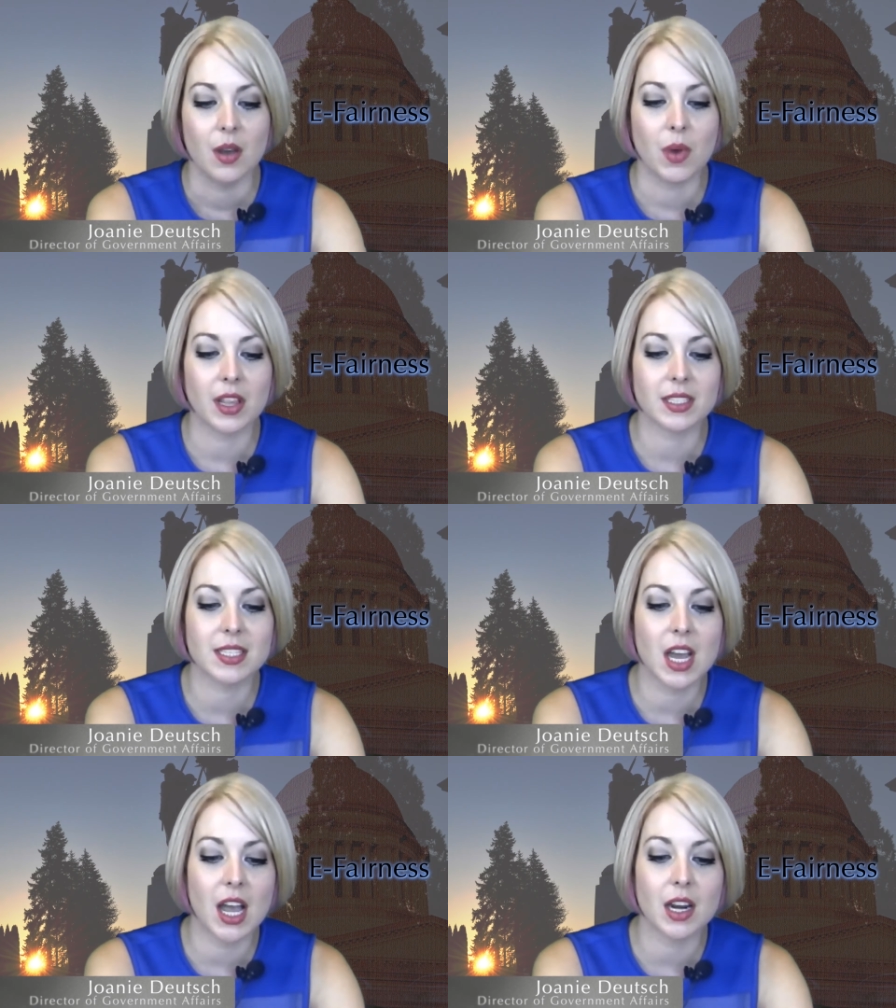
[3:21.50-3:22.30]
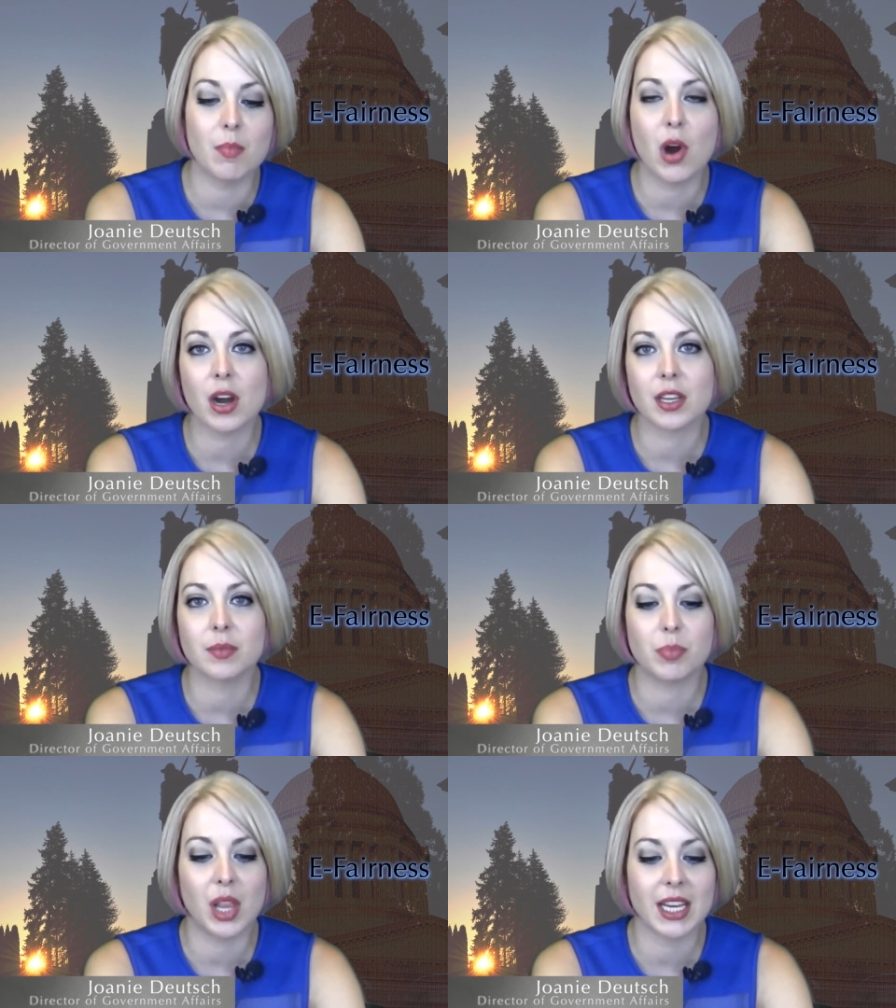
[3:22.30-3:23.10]
While it's not a
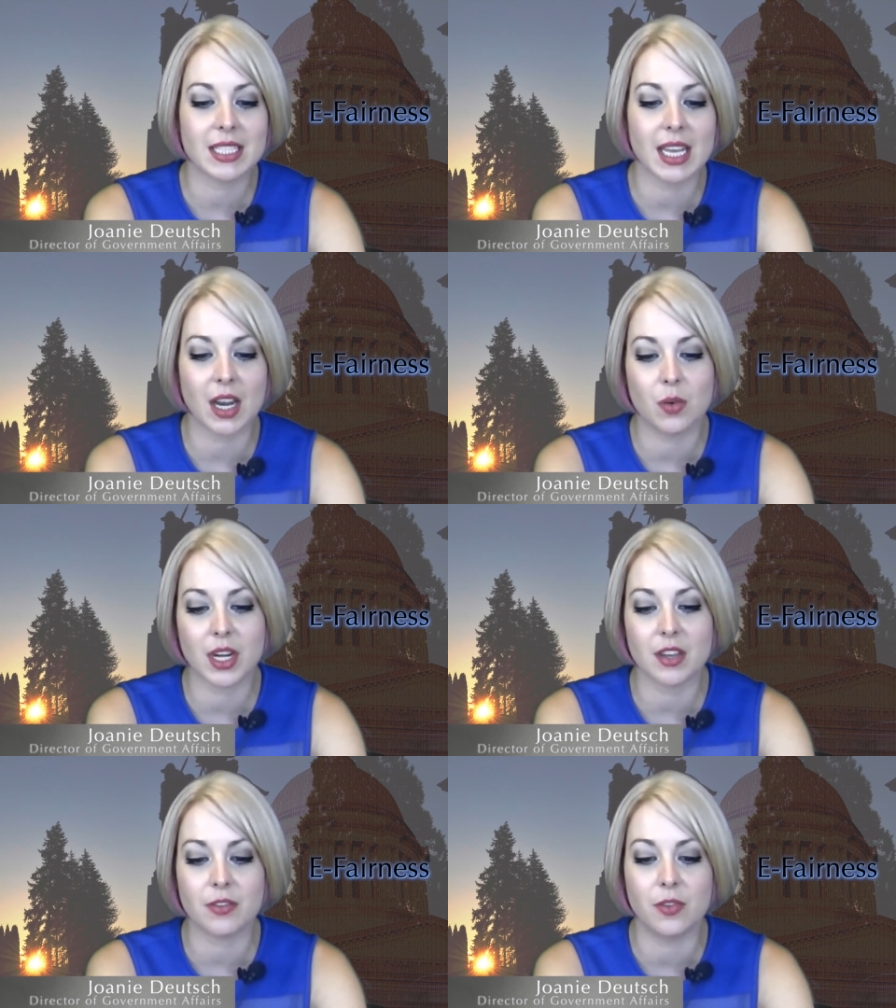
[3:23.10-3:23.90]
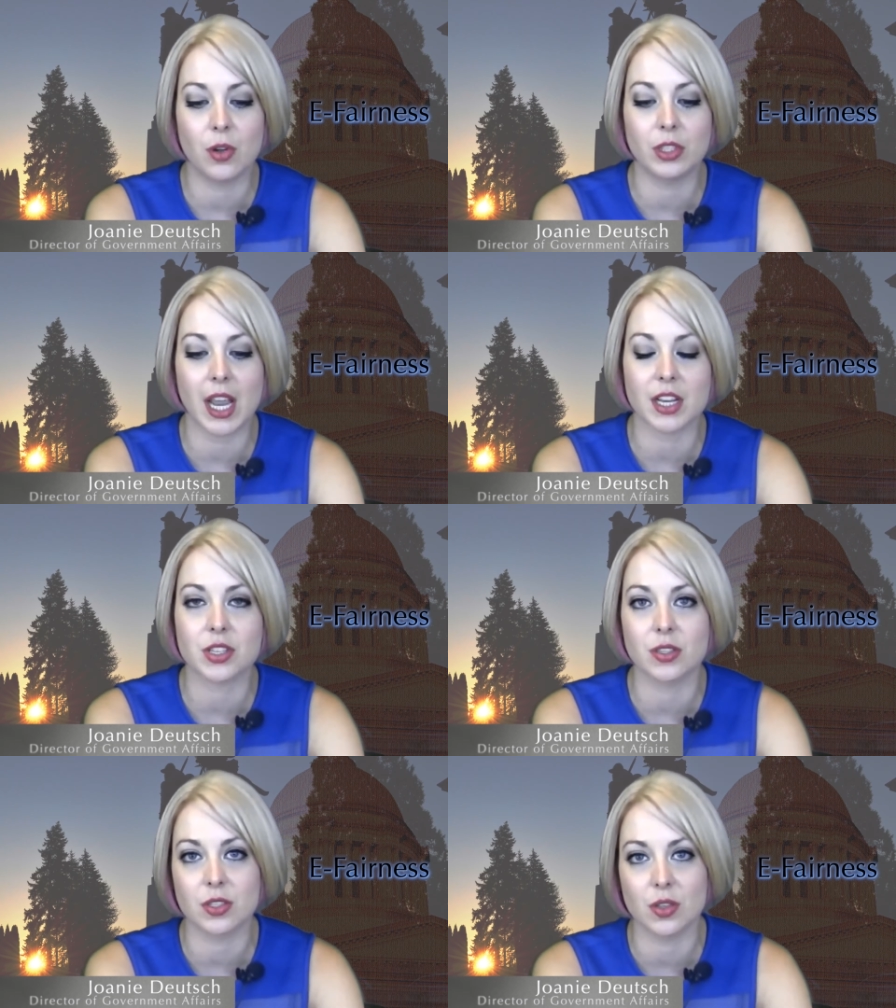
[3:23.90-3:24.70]
marketplace equity full
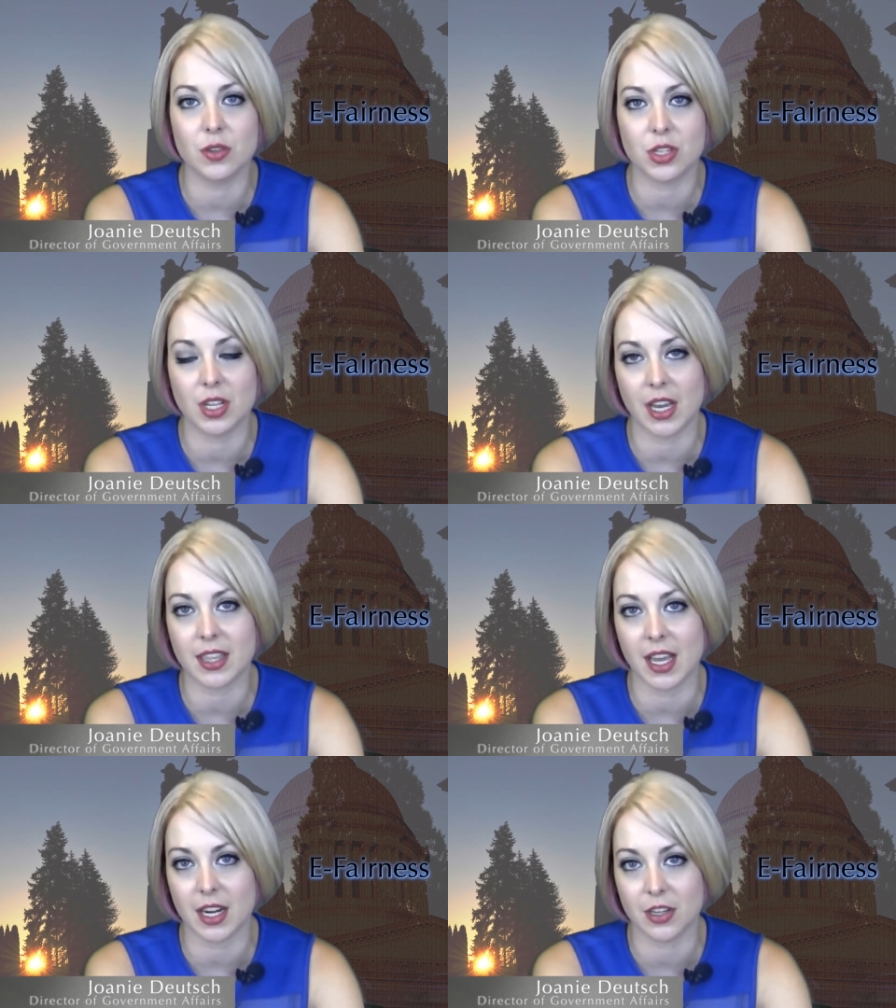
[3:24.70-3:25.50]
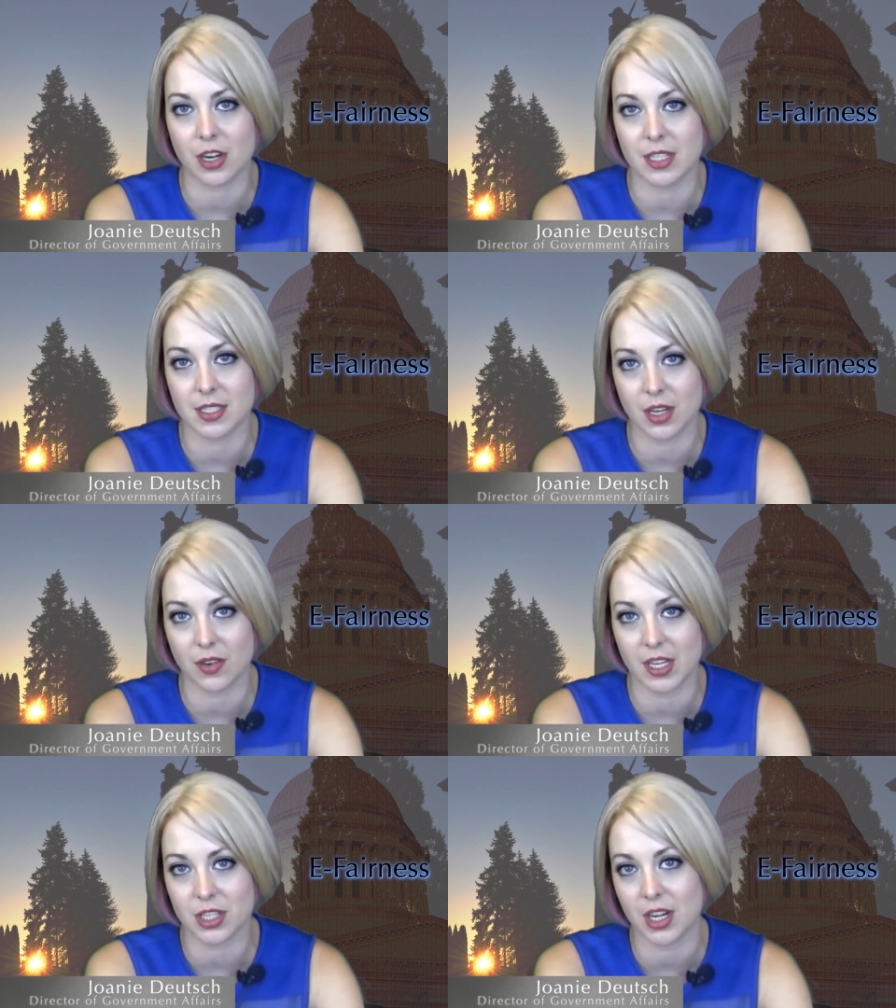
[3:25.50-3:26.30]
national solution like that under
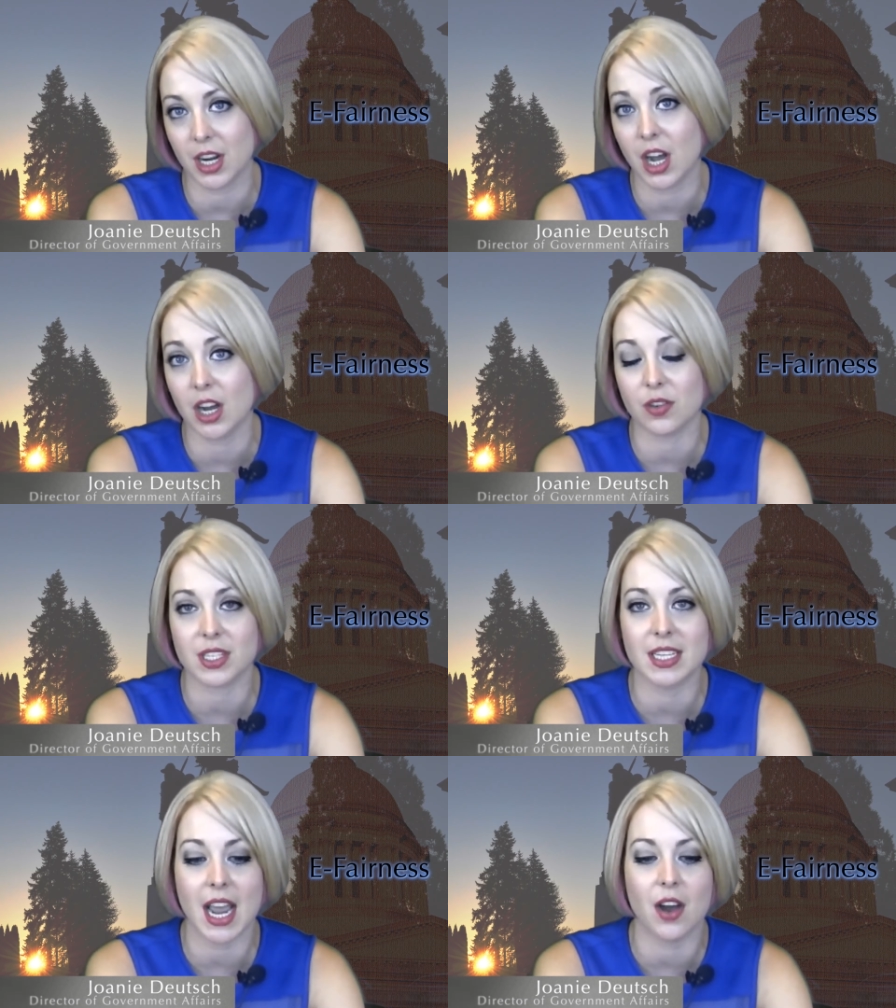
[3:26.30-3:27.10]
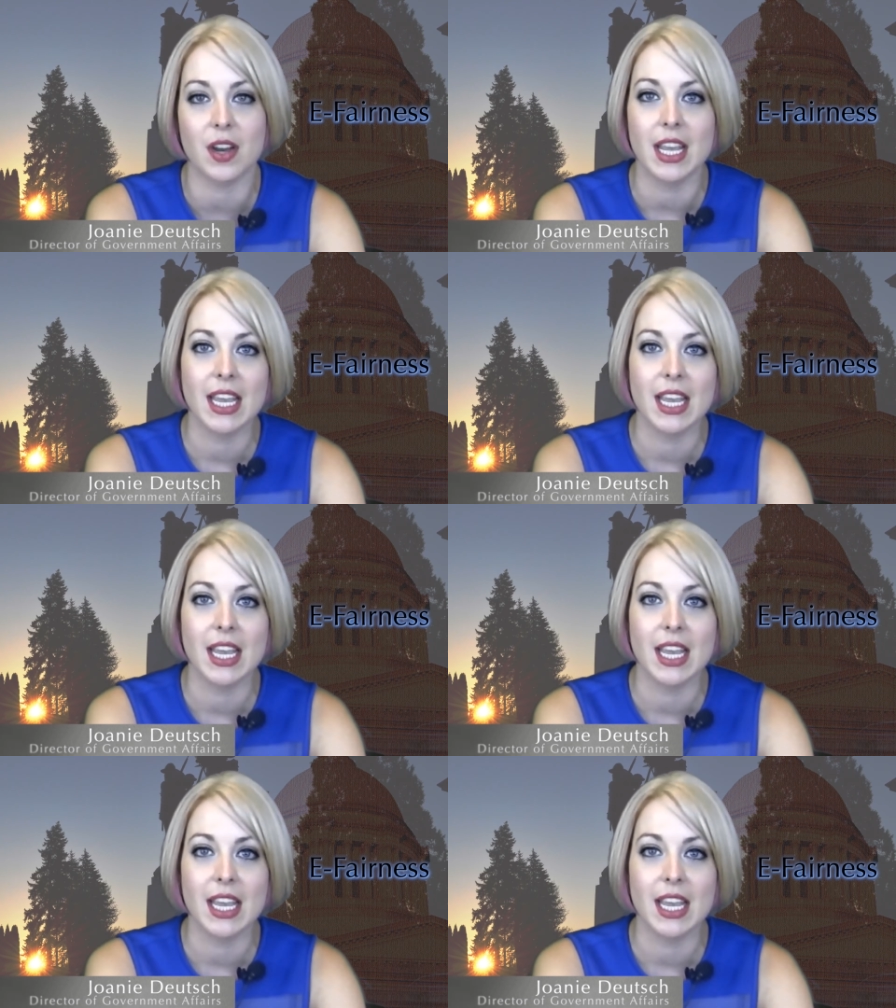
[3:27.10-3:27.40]
consideration in Congress now,